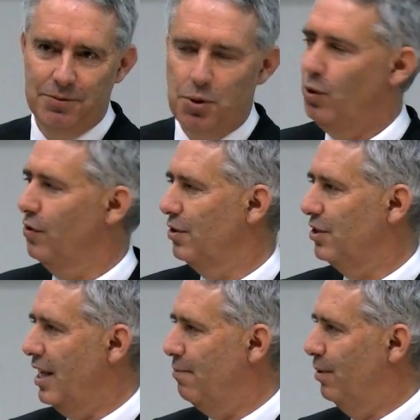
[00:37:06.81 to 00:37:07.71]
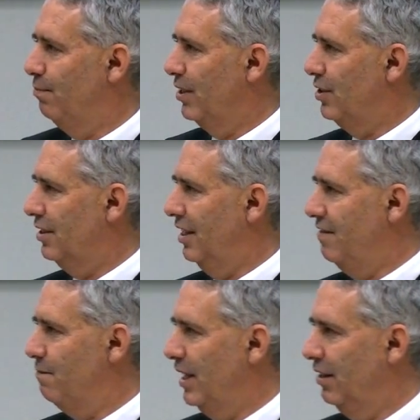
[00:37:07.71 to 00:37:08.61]
We want this to happen, but just
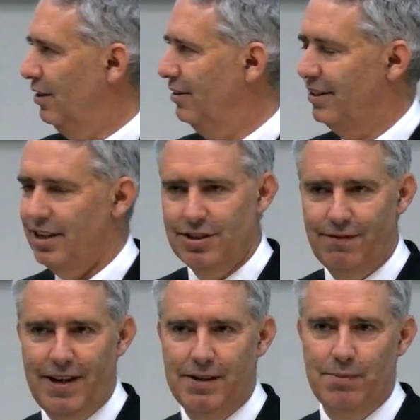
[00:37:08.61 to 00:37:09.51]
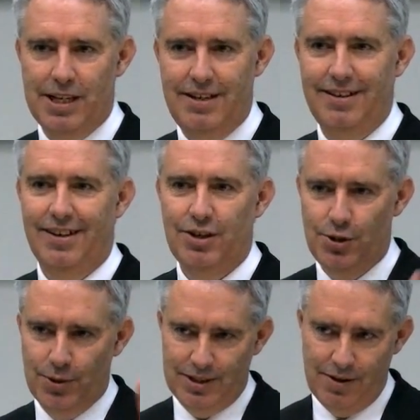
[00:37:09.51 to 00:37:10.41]
leave me alone. It doesn't affect me.
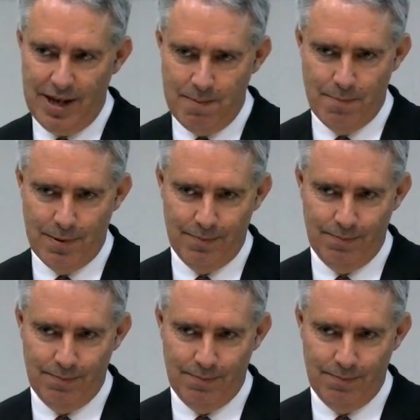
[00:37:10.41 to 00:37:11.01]
Do it to them.